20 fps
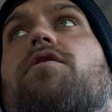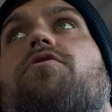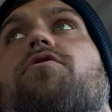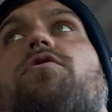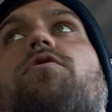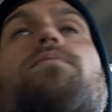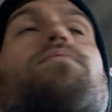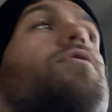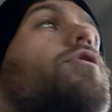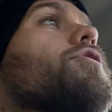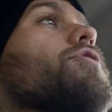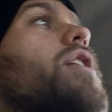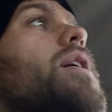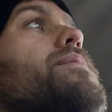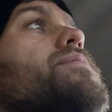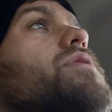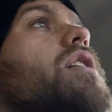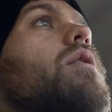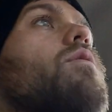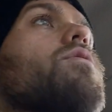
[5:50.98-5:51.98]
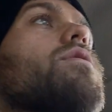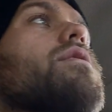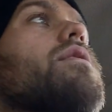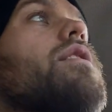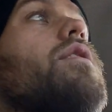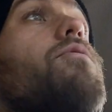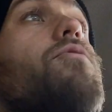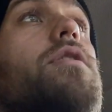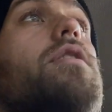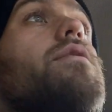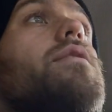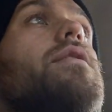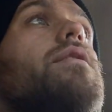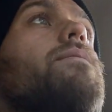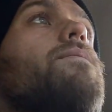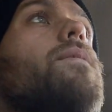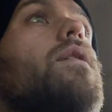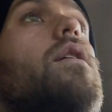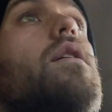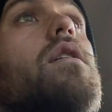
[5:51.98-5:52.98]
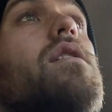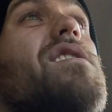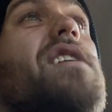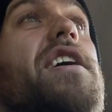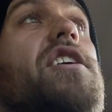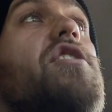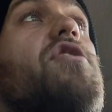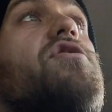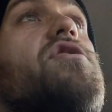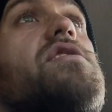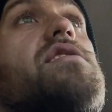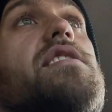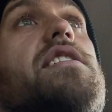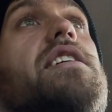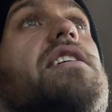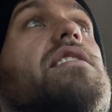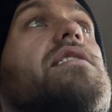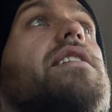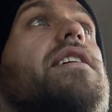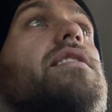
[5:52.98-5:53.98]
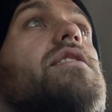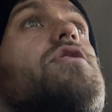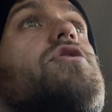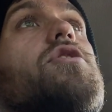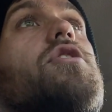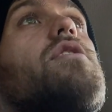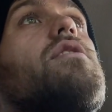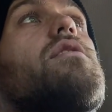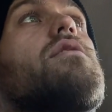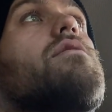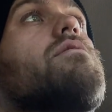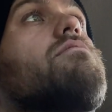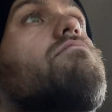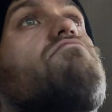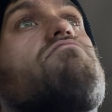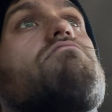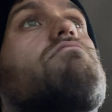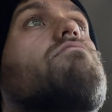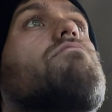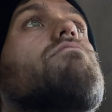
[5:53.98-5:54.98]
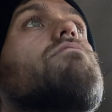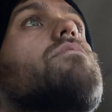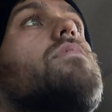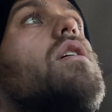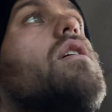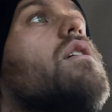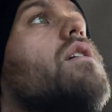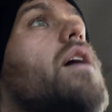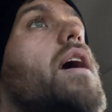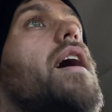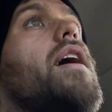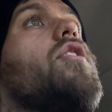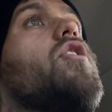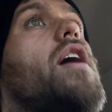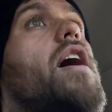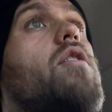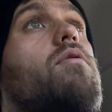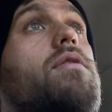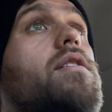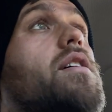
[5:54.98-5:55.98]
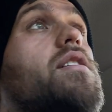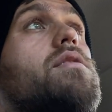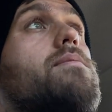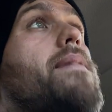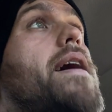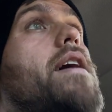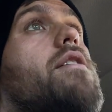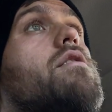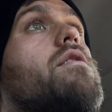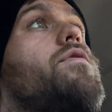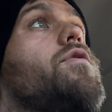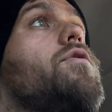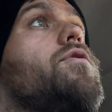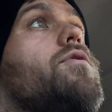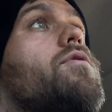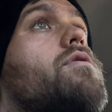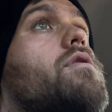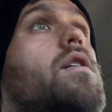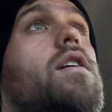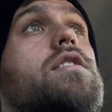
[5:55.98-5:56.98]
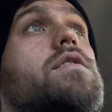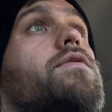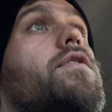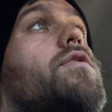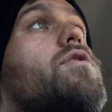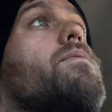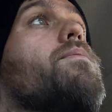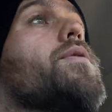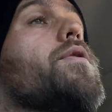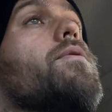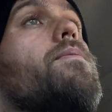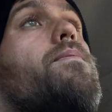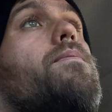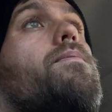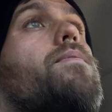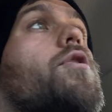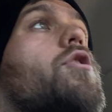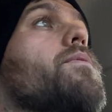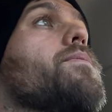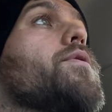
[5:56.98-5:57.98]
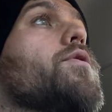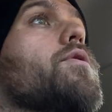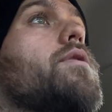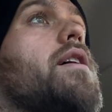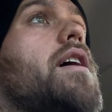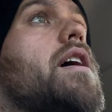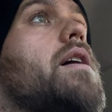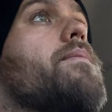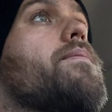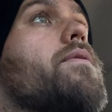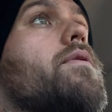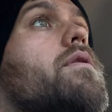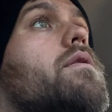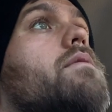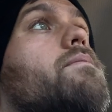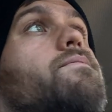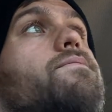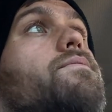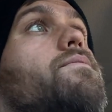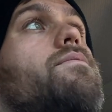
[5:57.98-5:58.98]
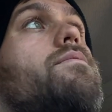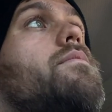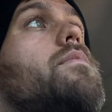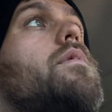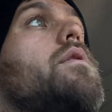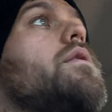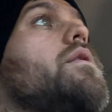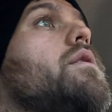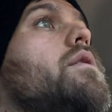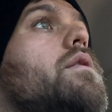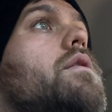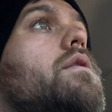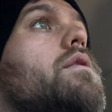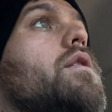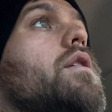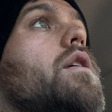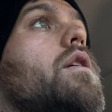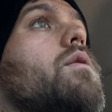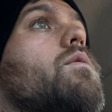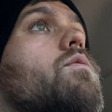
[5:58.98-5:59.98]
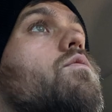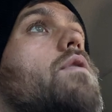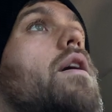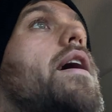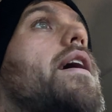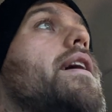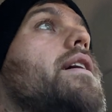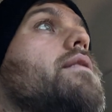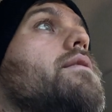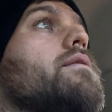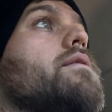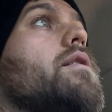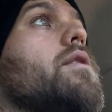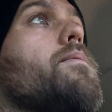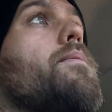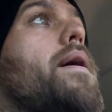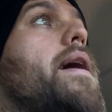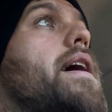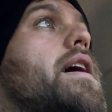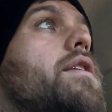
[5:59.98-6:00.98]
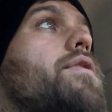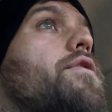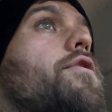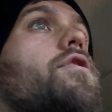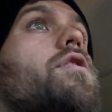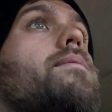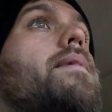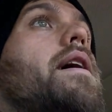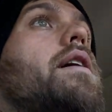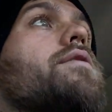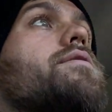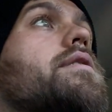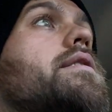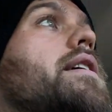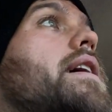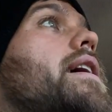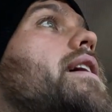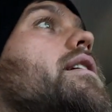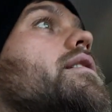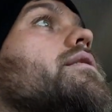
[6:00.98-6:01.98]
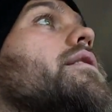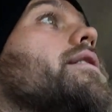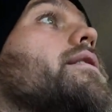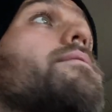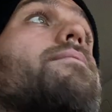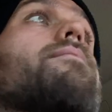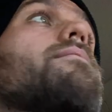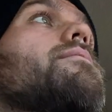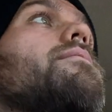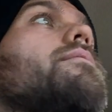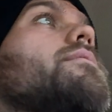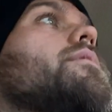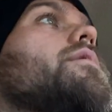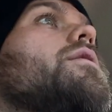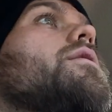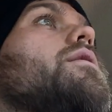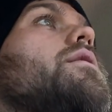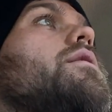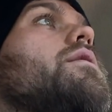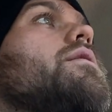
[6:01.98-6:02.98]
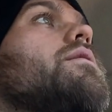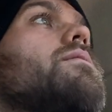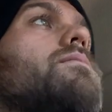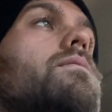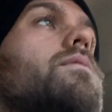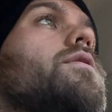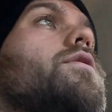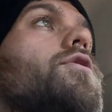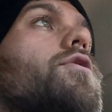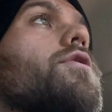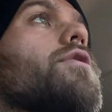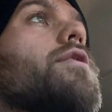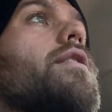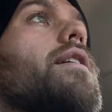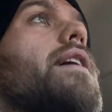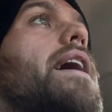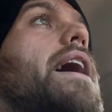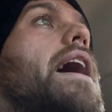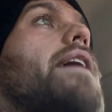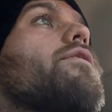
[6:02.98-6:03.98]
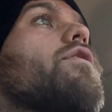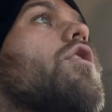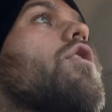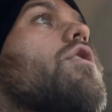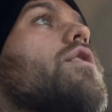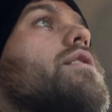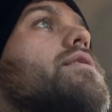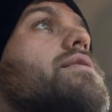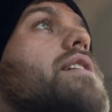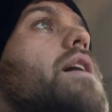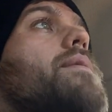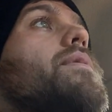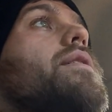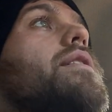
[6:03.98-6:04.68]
or your program's not working, and really, like, you're just eating like a jerk. And it doesn't matter if you do CrossFit or burn boot camp or, you know, ride a bike 30 miles a day. Like, you're gonna have a hard time